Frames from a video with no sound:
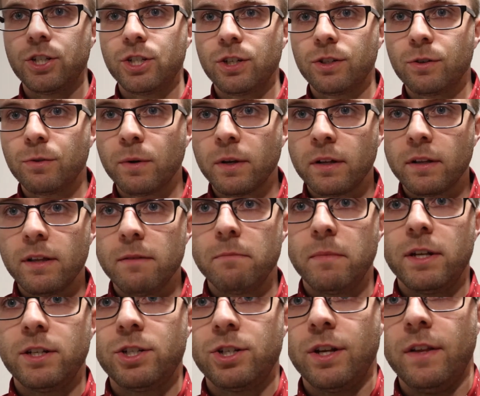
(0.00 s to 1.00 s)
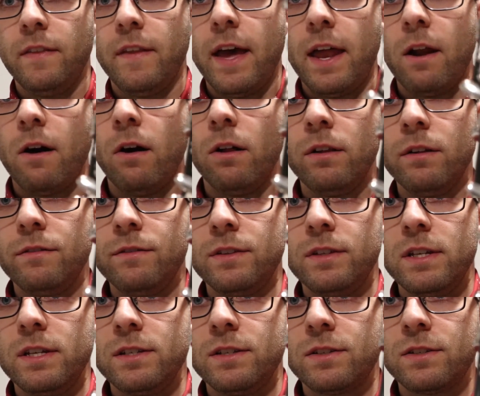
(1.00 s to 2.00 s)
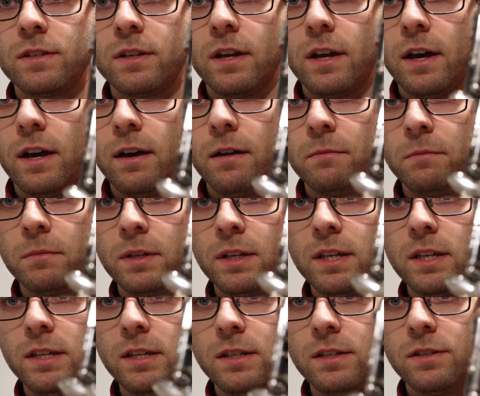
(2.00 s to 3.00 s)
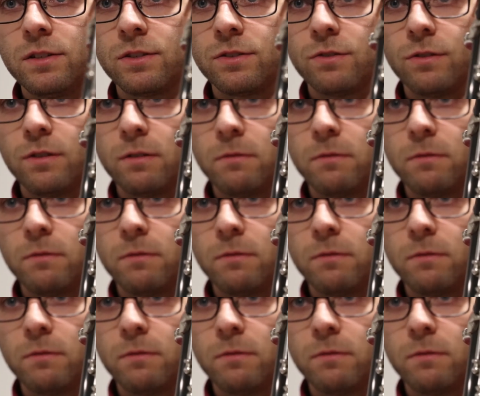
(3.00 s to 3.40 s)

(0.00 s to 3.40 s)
should quickly mention that all of these keys, so